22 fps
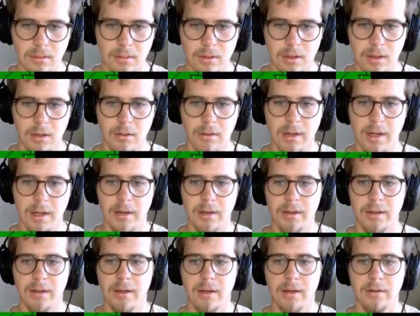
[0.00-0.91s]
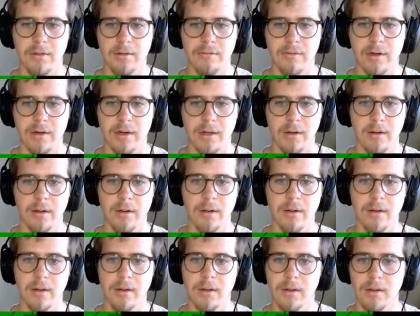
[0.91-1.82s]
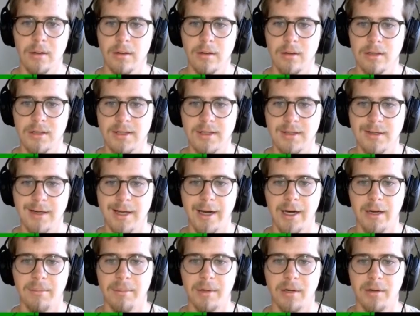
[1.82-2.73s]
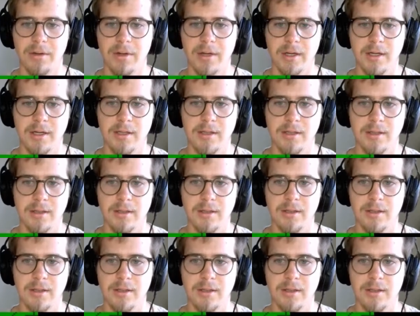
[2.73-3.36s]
Oh god, oh, those freaking static ball thingies